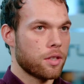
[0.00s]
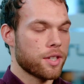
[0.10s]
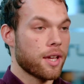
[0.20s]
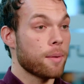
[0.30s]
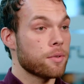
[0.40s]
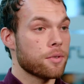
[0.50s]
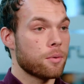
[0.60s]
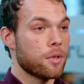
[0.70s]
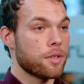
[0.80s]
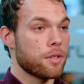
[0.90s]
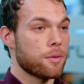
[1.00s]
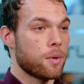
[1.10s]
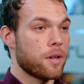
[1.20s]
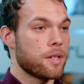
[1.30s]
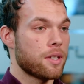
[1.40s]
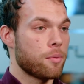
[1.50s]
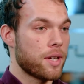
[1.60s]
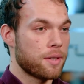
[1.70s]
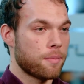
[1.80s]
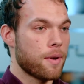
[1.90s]
There's a captain's quarters where he's
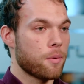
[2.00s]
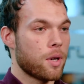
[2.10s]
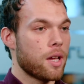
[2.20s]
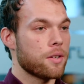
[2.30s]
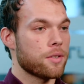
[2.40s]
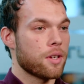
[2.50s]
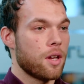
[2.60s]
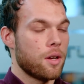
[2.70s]
separated from everyone else